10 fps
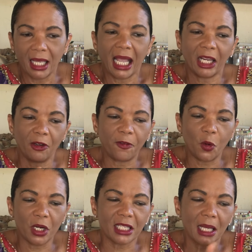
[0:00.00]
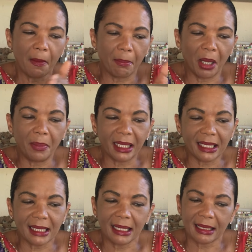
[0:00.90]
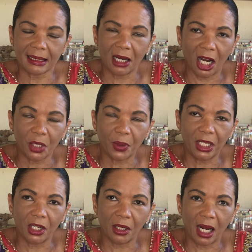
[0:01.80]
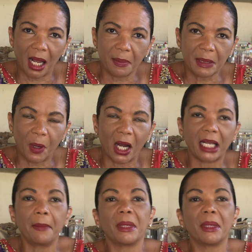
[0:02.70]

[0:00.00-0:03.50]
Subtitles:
And of course, bubblies start with your sparkling,